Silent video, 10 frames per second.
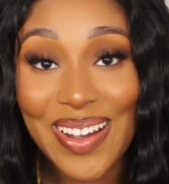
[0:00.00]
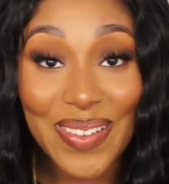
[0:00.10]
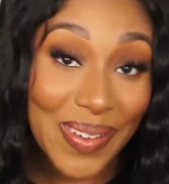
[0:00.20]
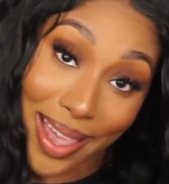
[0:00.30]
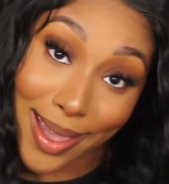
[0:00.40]

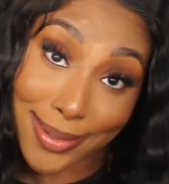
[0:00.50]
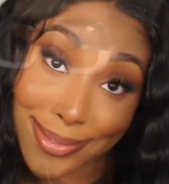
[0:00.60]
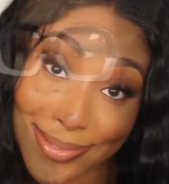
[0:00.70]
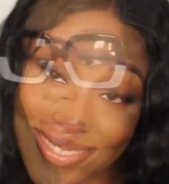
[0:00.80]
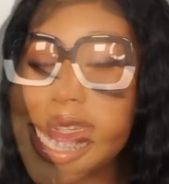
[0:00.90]
okay?
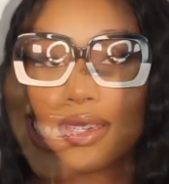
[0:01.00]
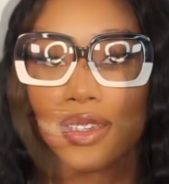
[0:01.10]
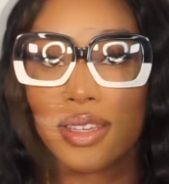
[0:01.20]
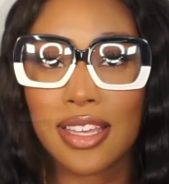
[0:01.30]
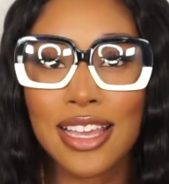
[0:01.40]

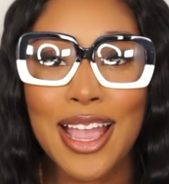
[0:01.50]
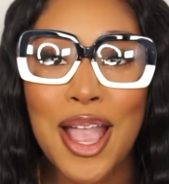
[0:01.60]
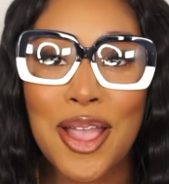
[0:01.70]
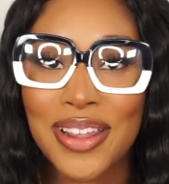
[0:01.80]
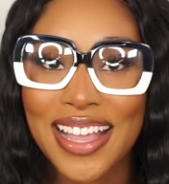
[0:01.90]

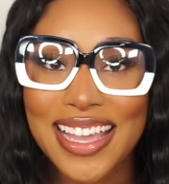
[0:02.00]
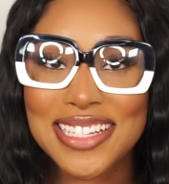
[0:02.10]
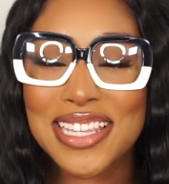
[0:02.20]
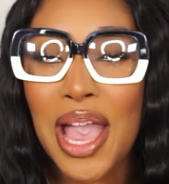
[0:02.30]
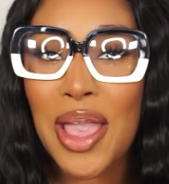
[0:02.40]
All right,
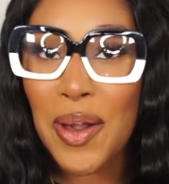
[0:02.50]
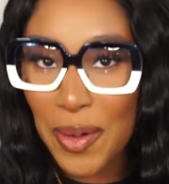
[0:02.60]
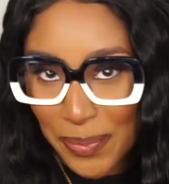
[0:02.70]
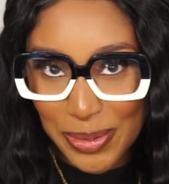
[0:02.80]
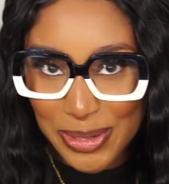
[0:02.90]
guys, I
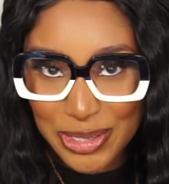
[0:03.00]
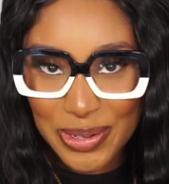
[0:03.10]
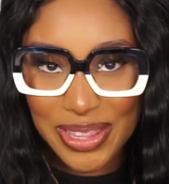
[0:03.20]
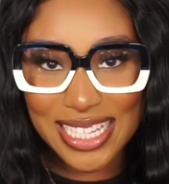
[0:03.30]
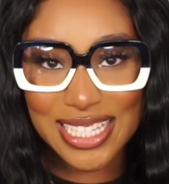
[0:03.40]
hope you
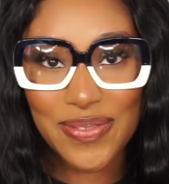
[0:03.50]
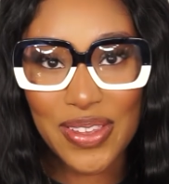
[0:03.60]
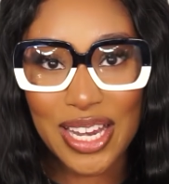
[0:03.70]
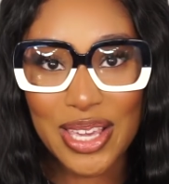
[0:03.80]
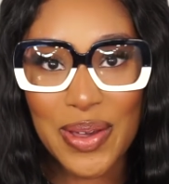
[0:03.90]
enjoyed this
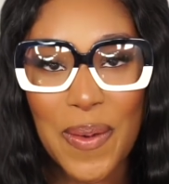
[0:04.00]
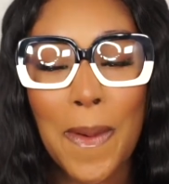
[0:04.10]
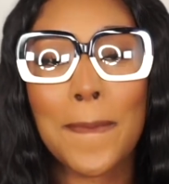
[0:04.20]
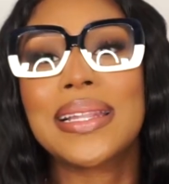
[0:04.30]
video.